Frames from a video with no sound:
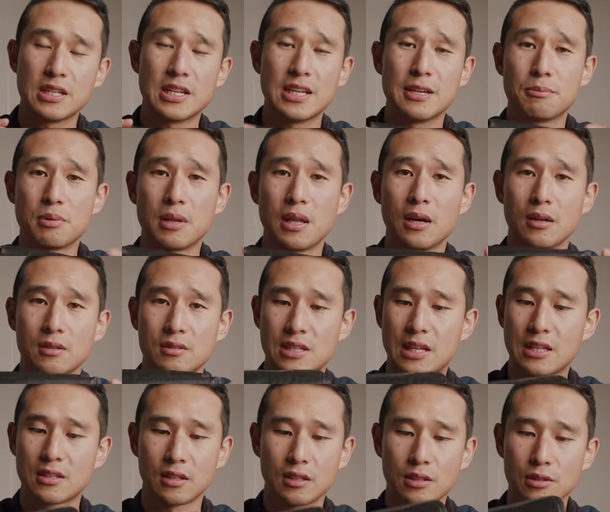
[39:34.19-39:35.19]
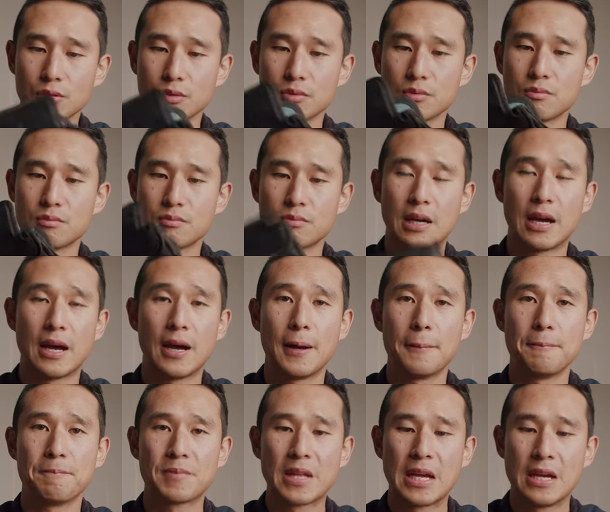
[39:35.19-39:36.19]
earplugs, other little
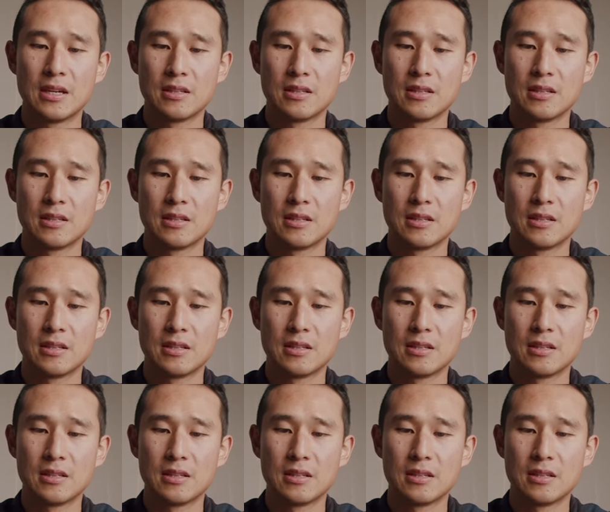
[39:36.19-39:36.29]
um,